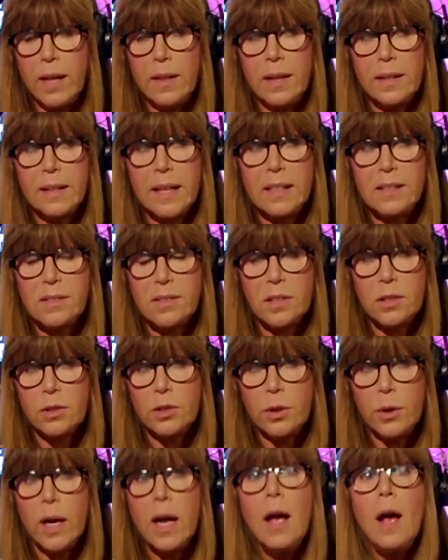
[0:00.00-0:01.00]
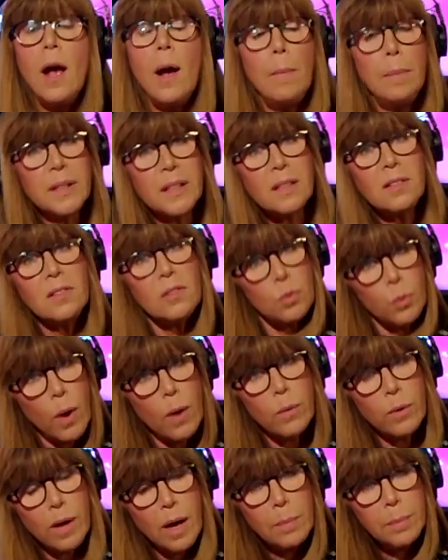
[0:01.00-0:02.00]
that they still do it. But this is
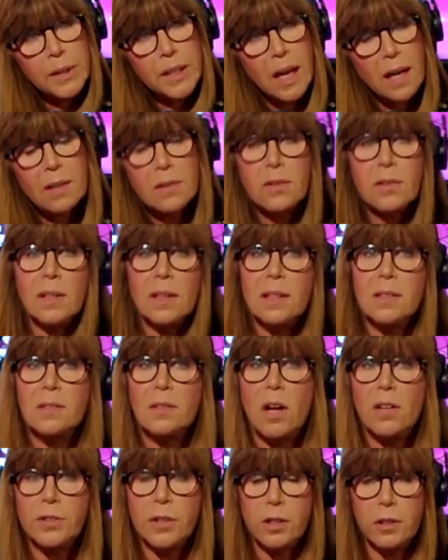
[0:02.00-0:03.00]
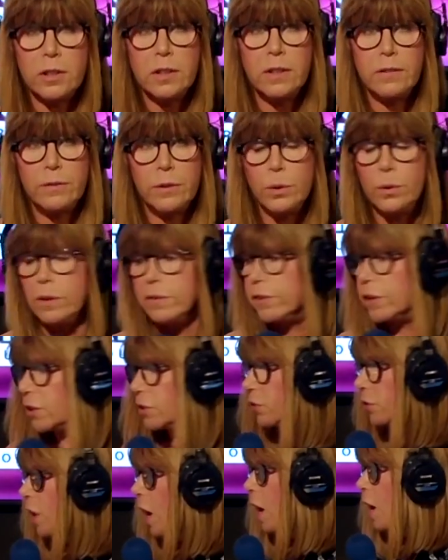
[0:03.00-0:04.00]
what we're up against in this alternative
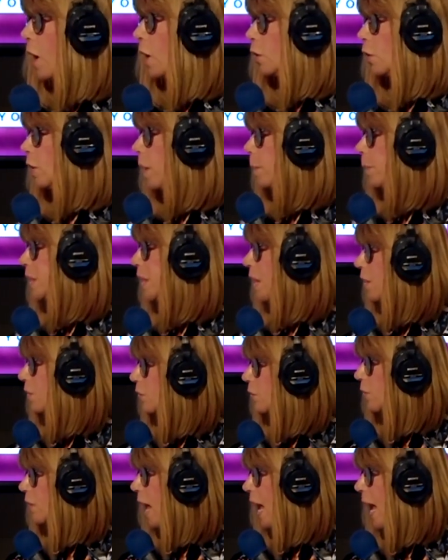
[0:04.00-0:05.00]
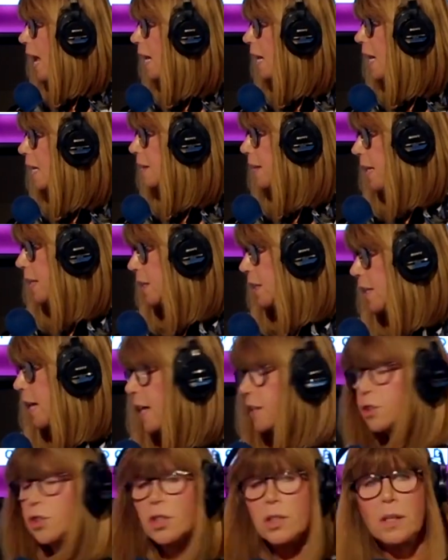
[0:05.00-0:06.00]
universe. You're up against that, and then you
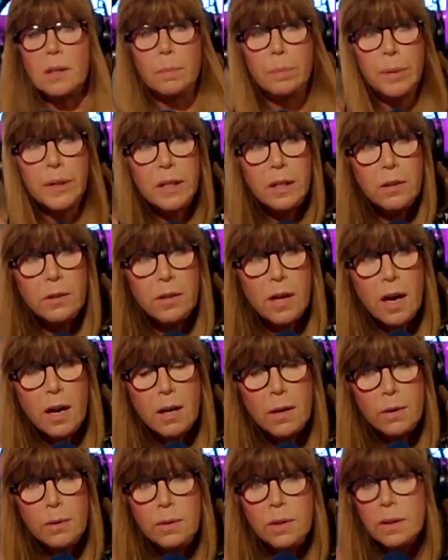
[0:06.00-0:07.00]
got Jeanine Pirro.